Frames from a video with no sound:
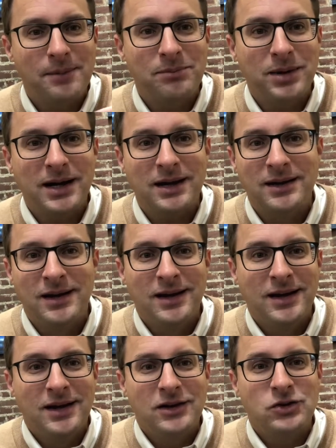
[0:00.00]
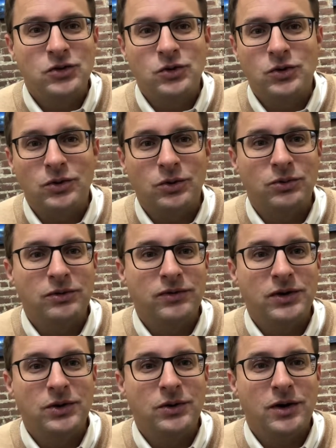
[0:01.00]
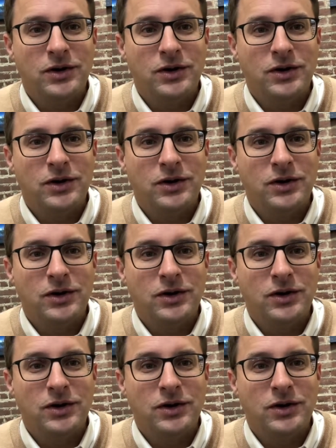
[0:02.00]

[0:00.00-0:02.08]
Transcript: be it Google review